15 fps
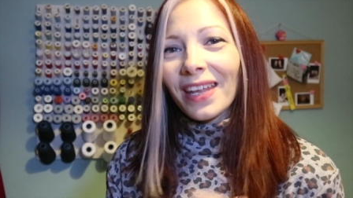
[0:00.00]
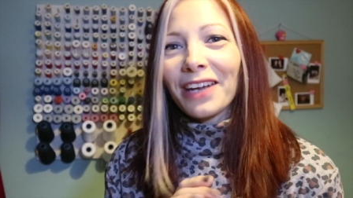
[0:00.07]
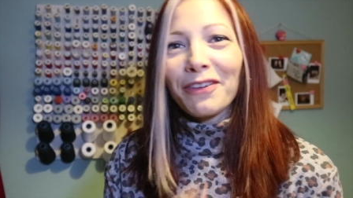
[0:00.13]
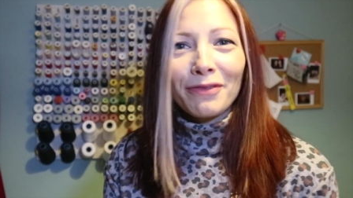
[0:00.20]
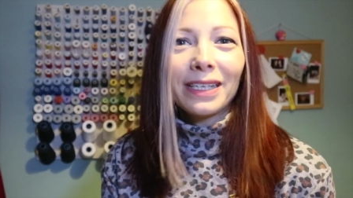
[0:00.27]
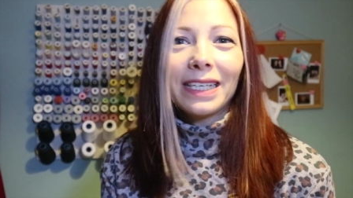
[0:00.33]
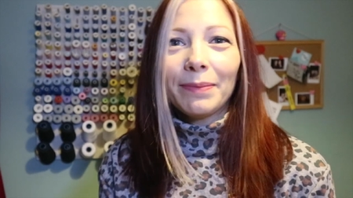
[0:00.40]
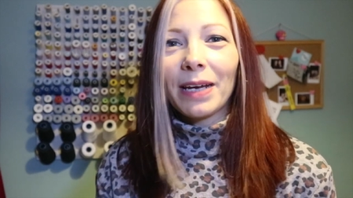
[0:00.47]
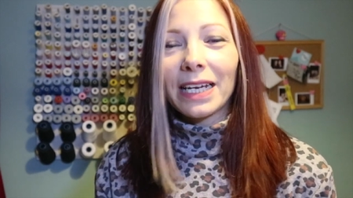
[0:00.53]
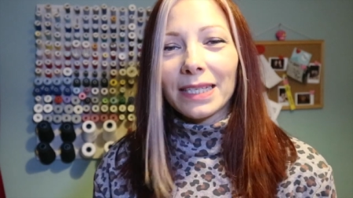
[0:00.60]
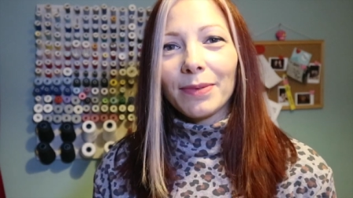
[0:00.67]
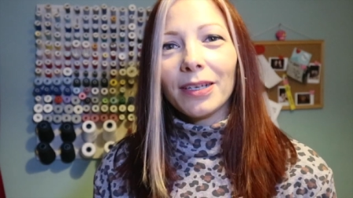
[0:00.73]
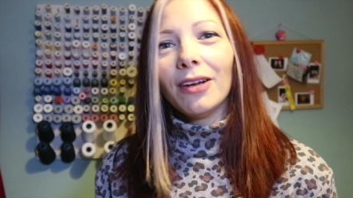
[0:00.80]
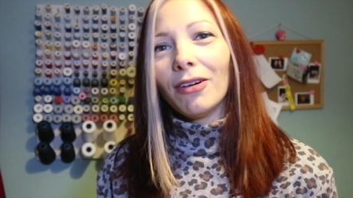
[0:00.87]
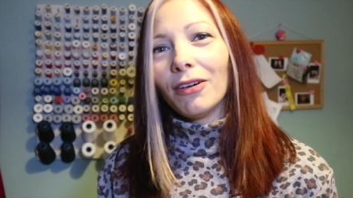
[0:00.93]
It really
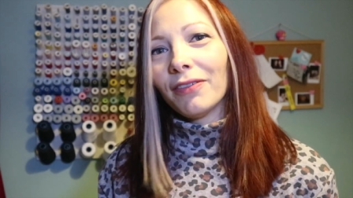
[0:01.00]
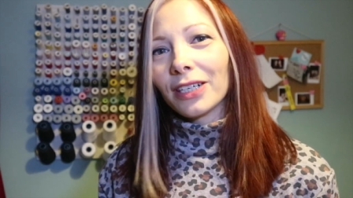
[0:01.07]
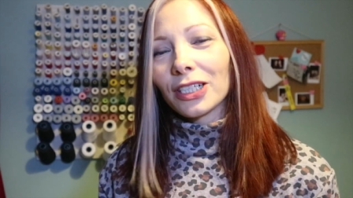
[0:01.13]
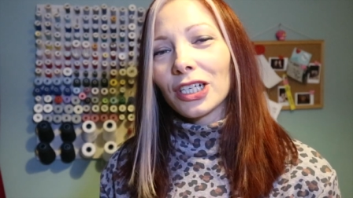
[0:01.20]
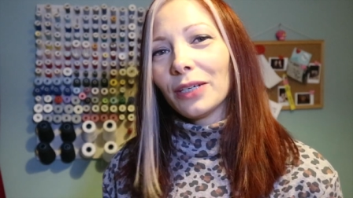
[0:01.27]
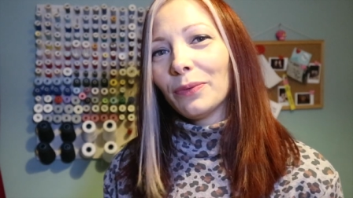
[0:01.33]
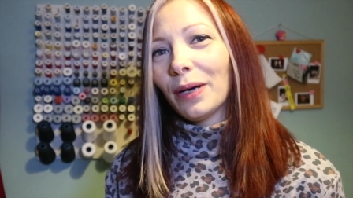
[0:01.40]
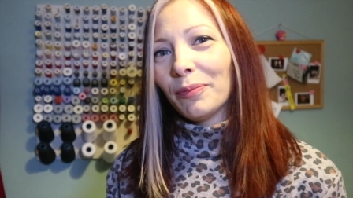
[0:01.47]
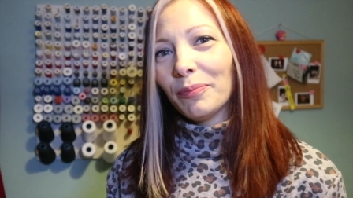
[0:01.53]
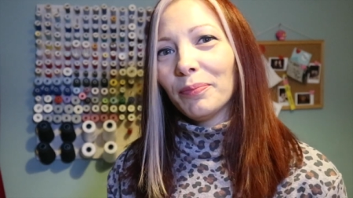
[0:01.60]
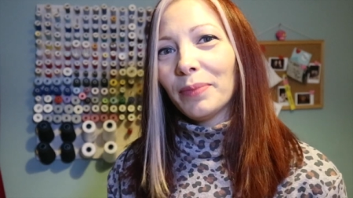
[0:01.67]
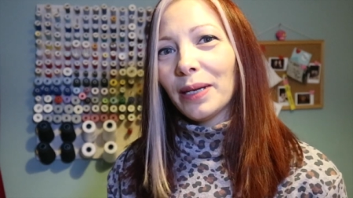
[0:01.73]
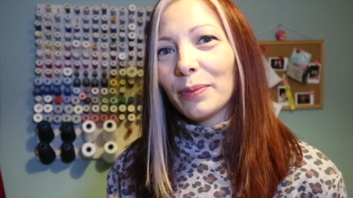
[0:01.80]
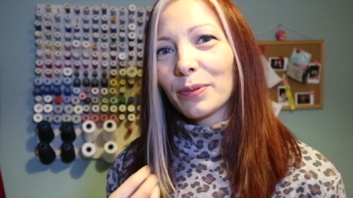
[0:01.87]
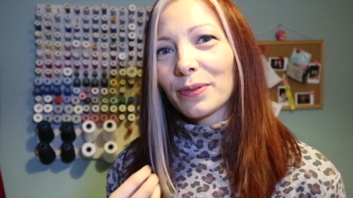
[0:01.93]
makes me laugh actually when
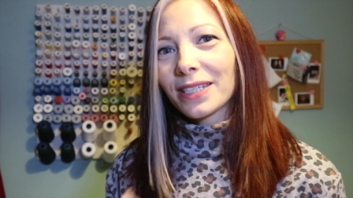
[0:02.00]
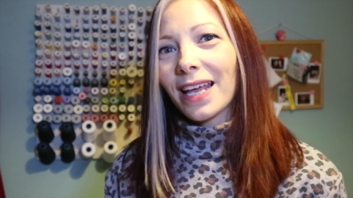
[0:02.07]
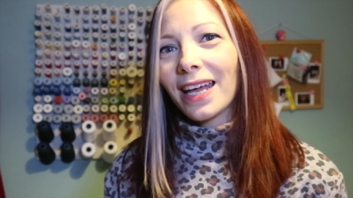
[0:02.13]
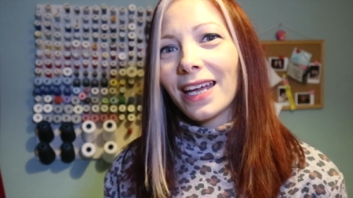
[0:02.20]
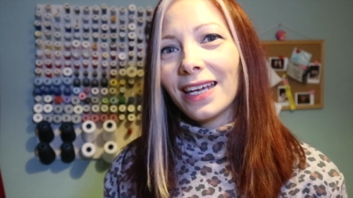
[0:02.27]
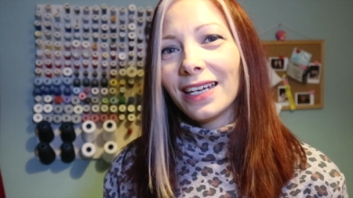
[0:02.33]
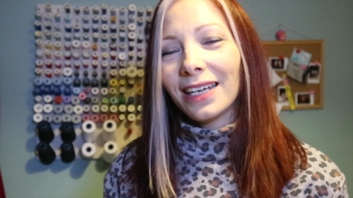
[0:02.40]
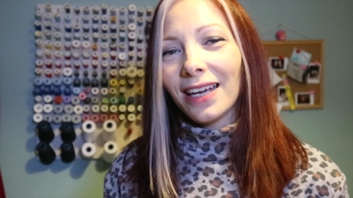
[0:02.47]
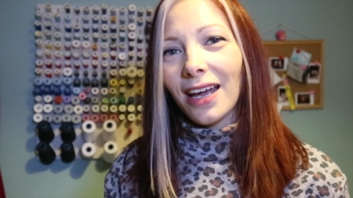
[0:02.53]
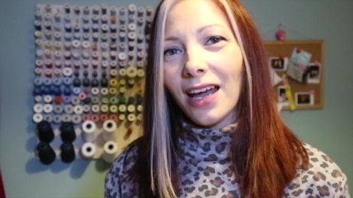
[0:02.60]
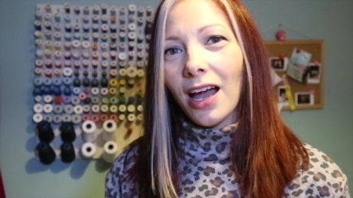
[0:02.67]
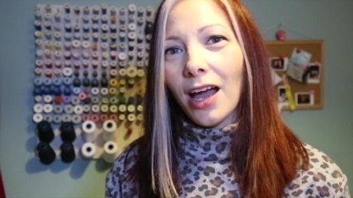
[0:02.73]
people say,